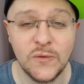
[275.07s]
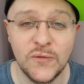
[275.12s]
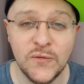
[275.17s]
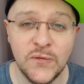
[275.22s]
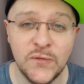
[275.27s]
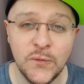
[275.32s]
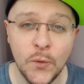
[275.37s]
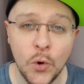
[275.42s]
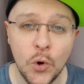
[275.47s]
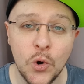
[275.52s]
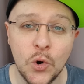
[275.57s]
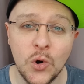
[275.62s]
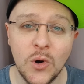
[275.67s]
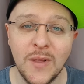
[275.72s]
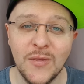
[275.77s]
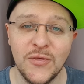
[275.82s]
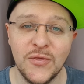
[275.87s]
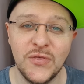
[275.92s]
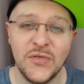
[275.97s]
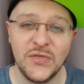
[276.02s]

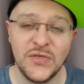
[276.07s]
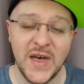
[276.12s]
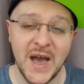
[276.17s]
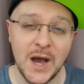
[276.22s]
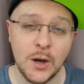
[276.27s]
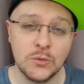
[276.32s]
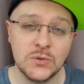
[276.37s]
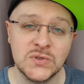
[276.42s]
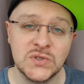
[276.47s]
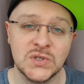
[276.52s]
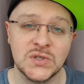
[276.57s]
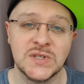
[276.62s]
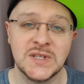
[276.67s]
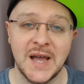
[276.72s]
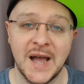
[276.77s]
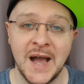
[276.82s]
4,000